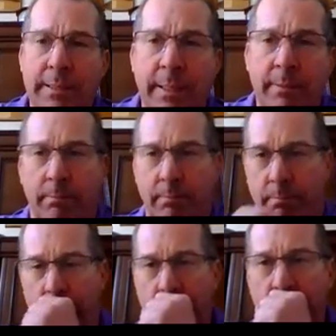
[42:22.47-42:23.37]
than,
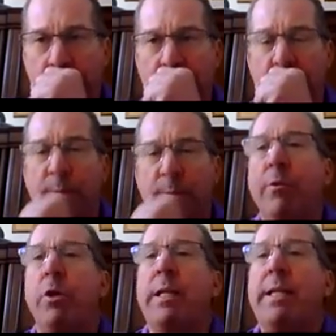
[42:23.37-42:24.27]

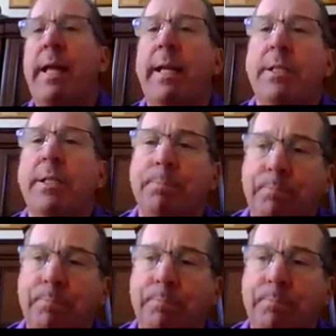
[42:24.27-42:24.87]
30 days,